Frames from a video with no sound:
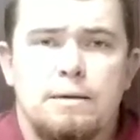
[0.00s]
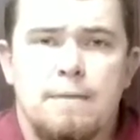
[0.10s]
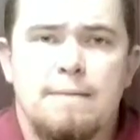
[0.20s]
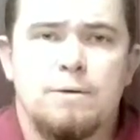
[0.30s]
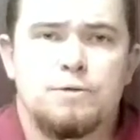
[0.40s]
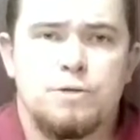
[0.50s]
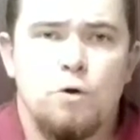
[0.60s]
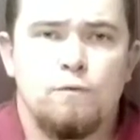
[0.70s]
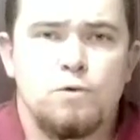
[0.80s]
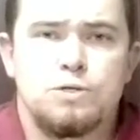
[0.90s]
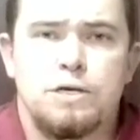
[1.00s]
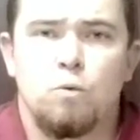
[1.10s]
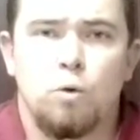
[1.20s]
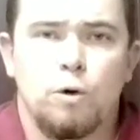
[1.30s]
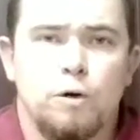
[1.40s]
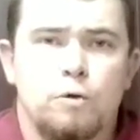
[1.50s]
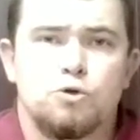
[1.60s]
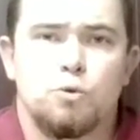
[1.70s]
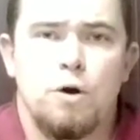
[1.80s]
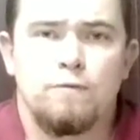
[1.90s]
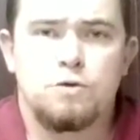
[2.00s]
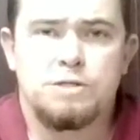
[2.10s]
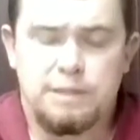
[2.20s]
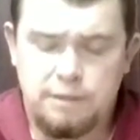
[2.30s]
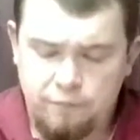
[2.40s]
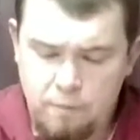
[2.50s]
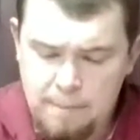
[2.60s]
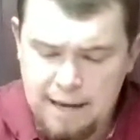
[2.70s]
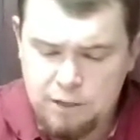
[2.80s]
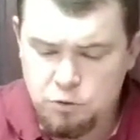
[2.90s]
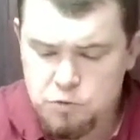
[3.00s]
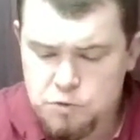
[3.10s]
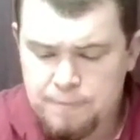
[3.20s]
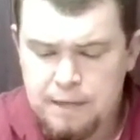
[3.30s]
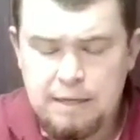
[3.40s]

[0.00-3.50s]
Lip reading: maybe it's overseeing workers or overseeing different managers,